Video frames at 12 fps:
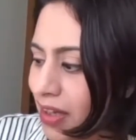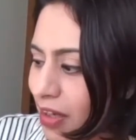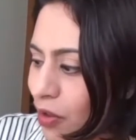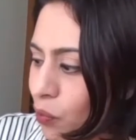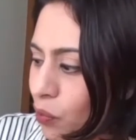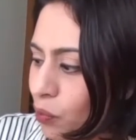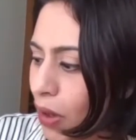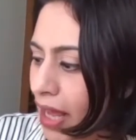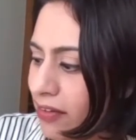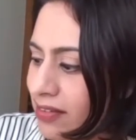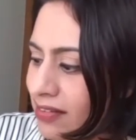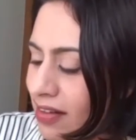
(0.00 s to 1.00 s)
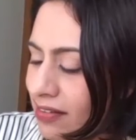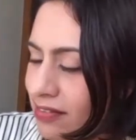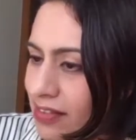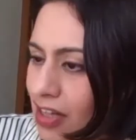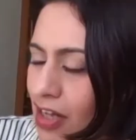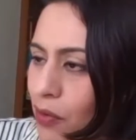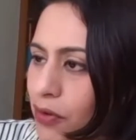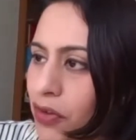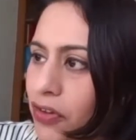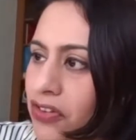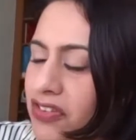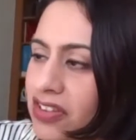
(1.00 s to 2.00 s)
what else does. We
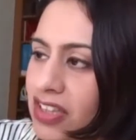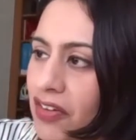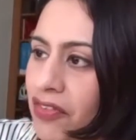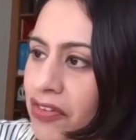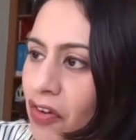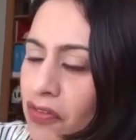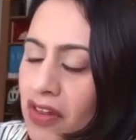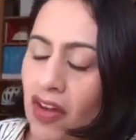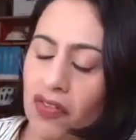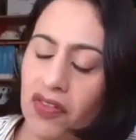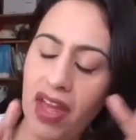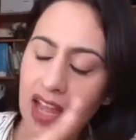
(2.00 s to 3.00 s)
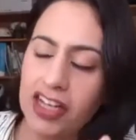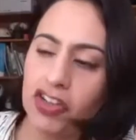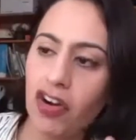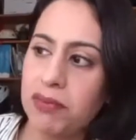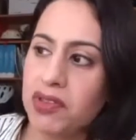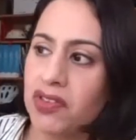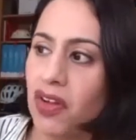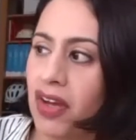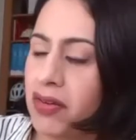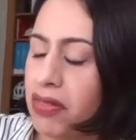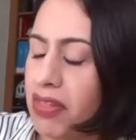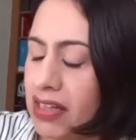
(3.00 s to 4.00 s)
also discovered on the hate crime
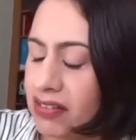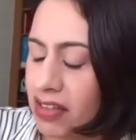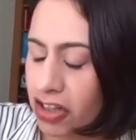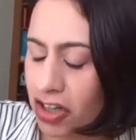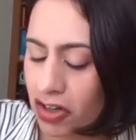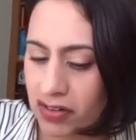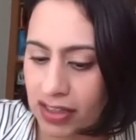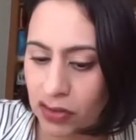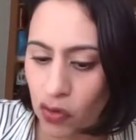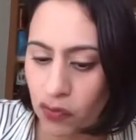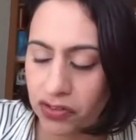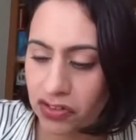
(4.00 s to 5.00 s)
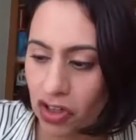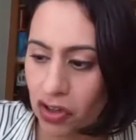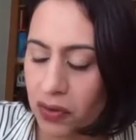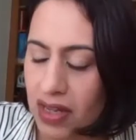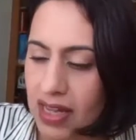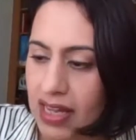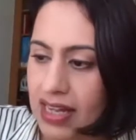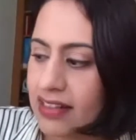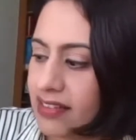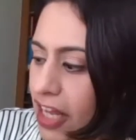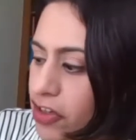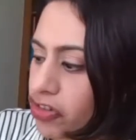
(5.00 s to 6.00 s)
side things that are currently lawful. So
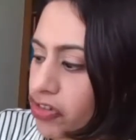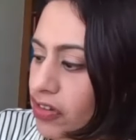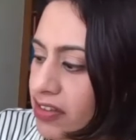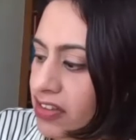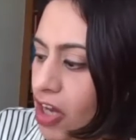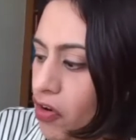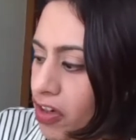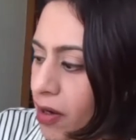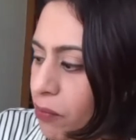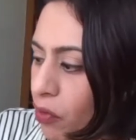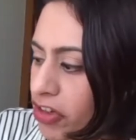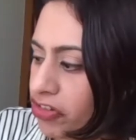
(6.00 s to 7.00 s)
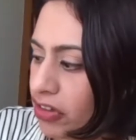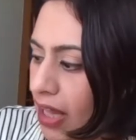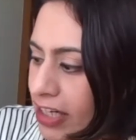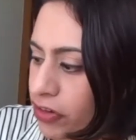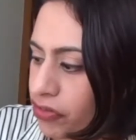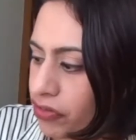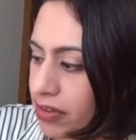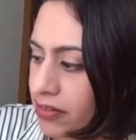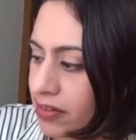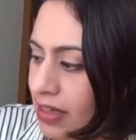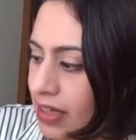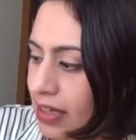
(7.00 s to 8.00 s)
intentionally stirring up racial hatred
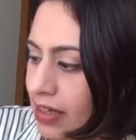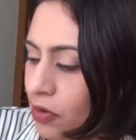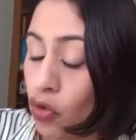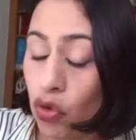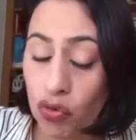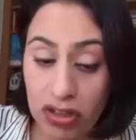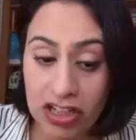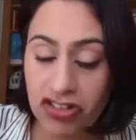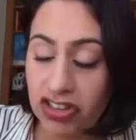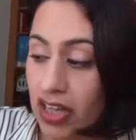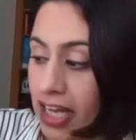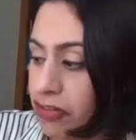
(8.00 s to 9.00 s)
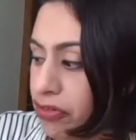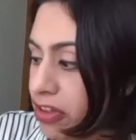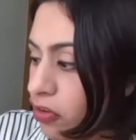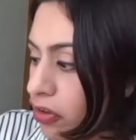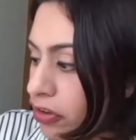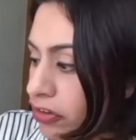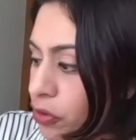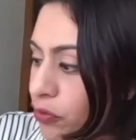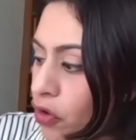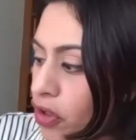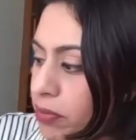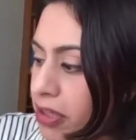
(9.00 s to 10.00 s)
or religious hatred, as long as you
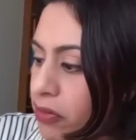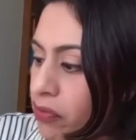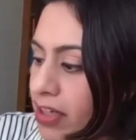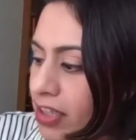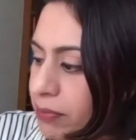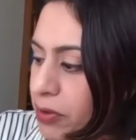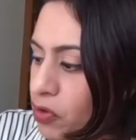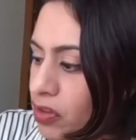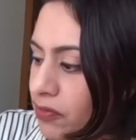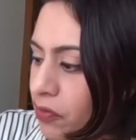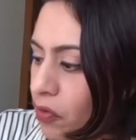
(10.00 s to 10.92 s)
avoid being threatening, abusive, or